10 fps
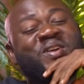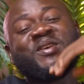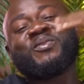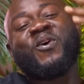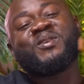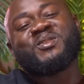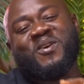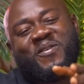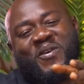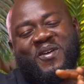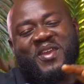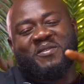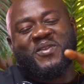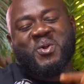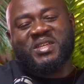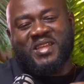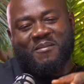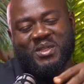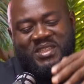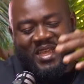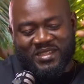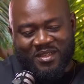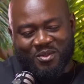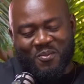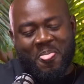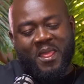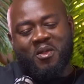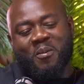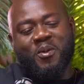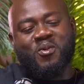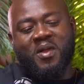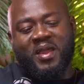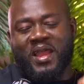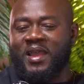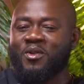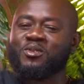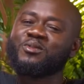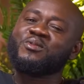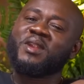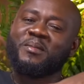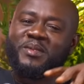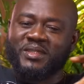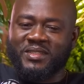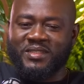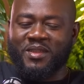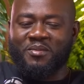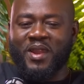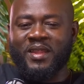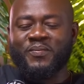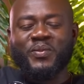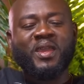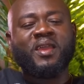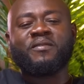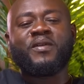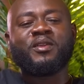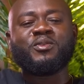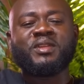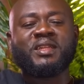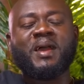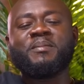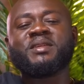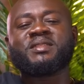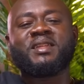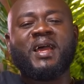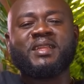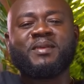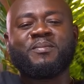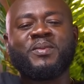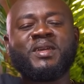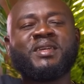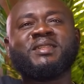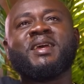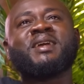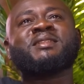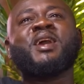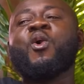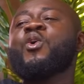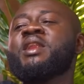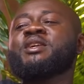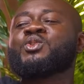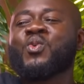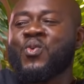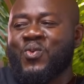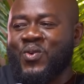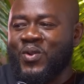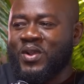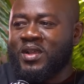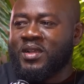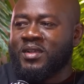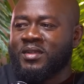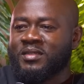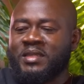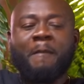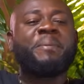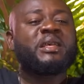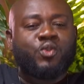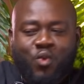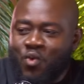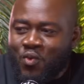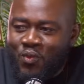So for your viewers, I'm on to say no. Opoku are school numbering system, right? Very unique. That makes it like the only school, the best school,